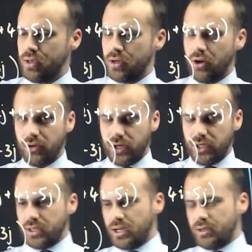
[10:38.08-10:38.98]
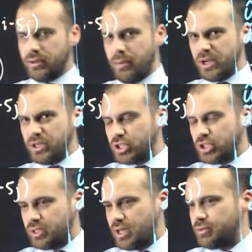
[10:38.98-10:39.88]
All right, uh, I better check
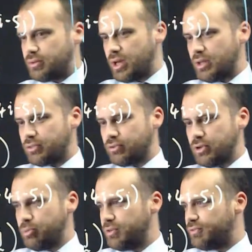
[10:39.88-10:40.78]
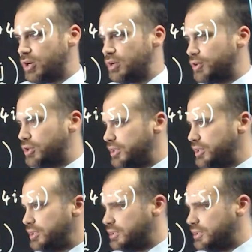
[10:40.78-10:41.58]
that. 3.5i. Uh,